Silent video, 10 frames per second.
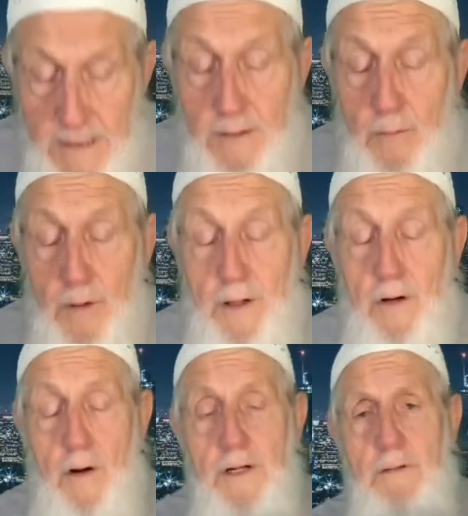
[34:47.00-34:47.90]
we're going
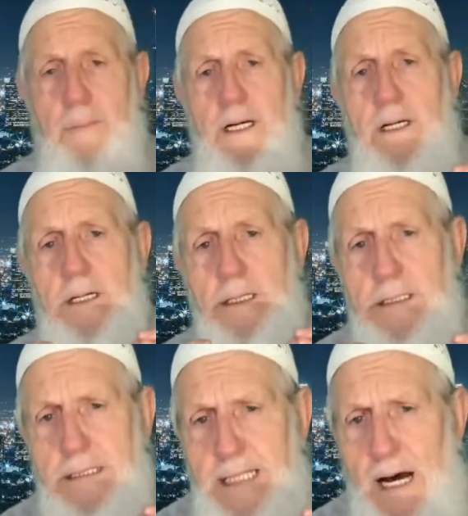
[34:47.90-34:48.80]
to be
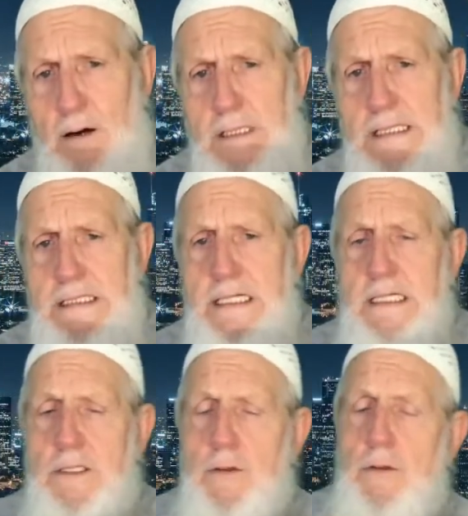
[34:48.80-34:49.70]
now listening
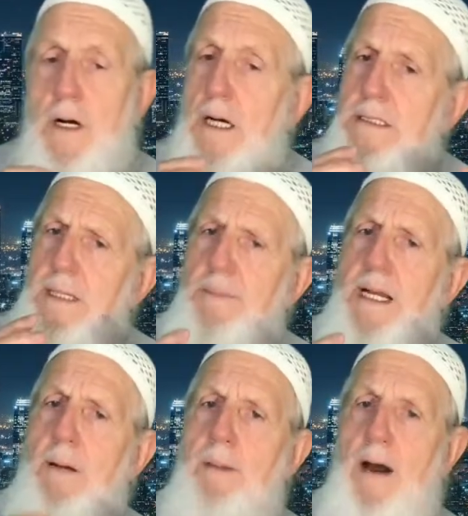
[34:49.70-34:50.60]
to something
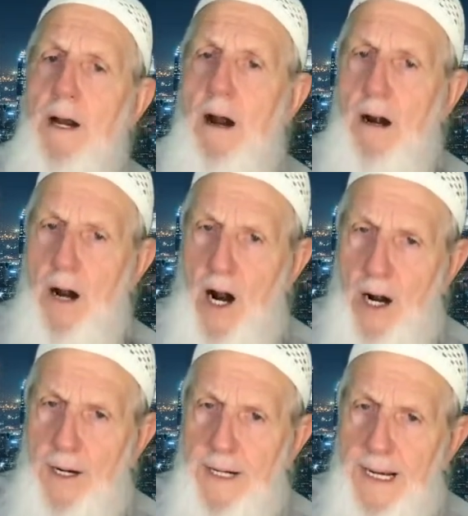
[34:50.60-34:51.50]
about our heart.
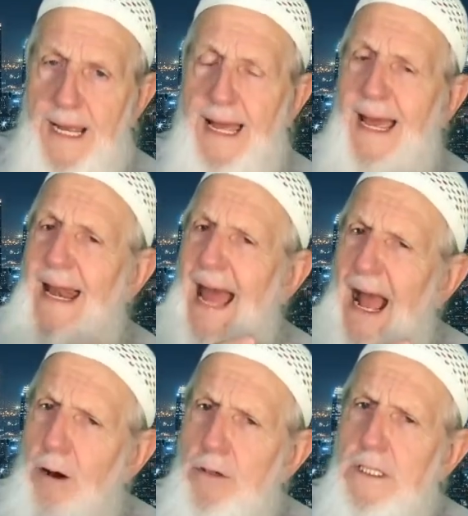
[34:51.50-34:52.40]
And how
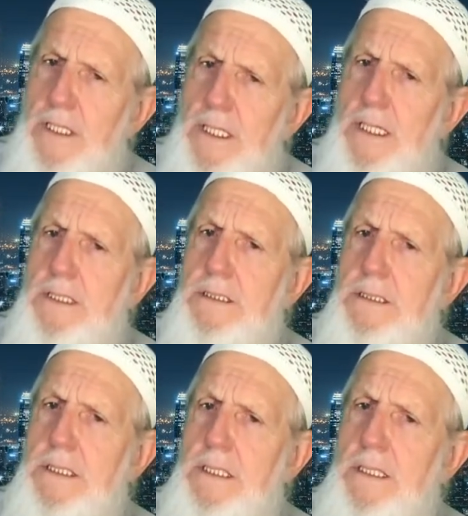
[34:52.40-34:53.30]
does
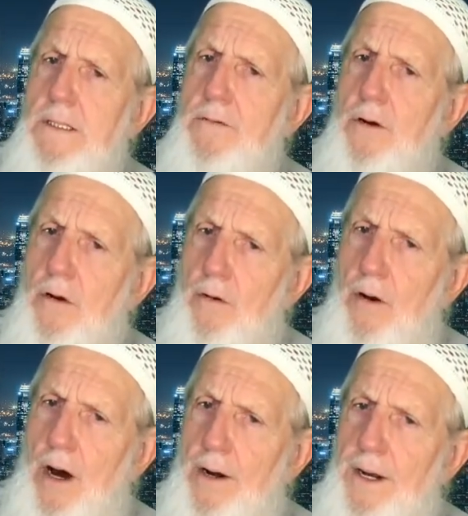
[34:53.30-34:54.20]
the
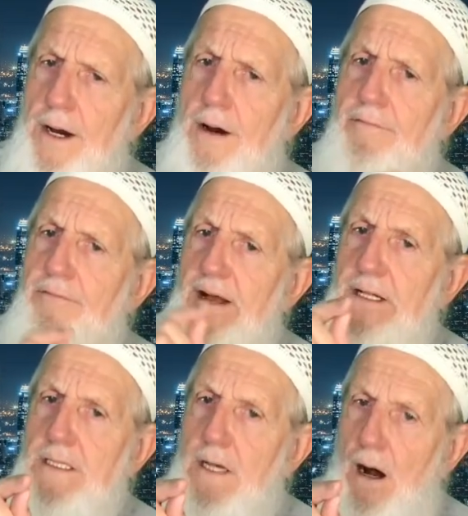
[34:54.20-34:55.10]
Quran affect the
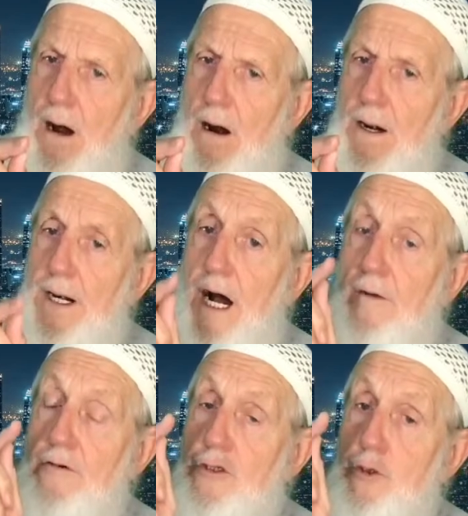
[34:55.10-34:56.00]
heart of a
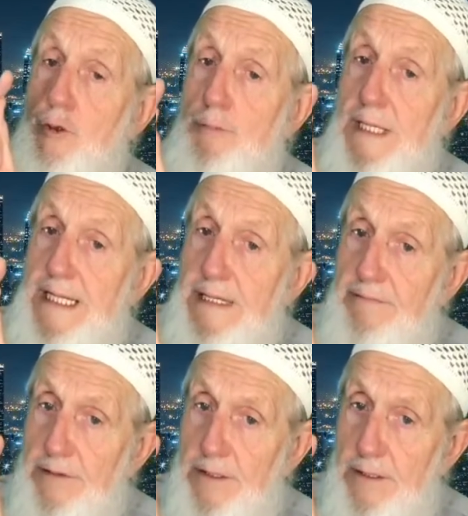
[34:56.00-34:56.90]
true believer?
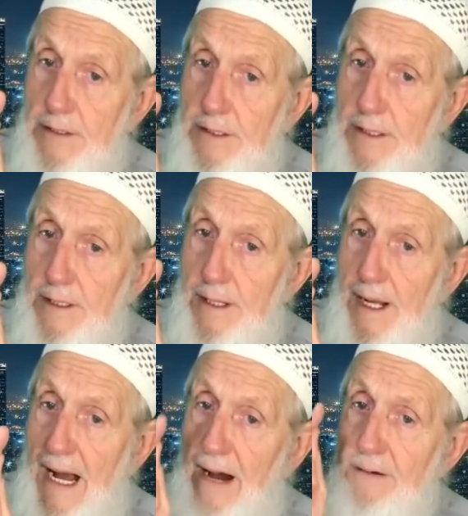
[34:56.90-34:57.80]

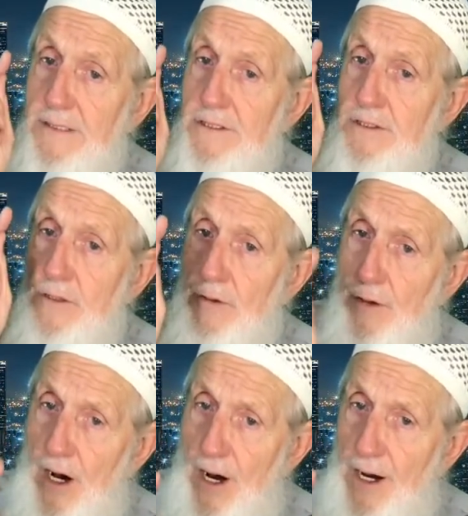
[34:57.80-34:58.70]
How does the
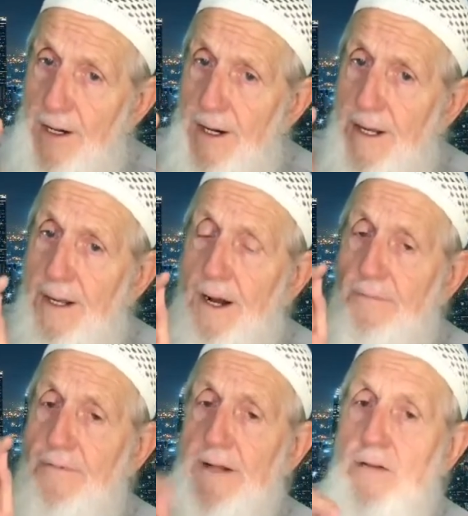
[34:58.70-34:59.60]
Quran
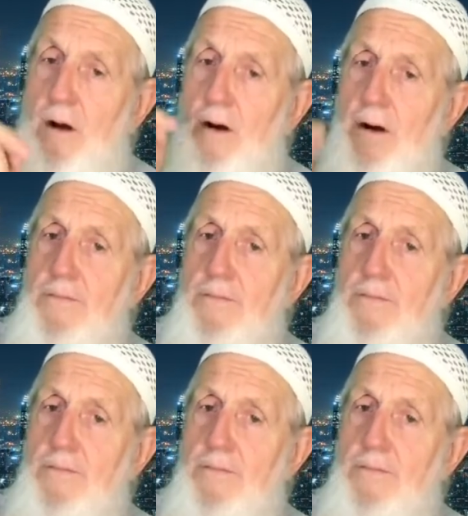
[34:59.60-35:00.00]
affect the heart of a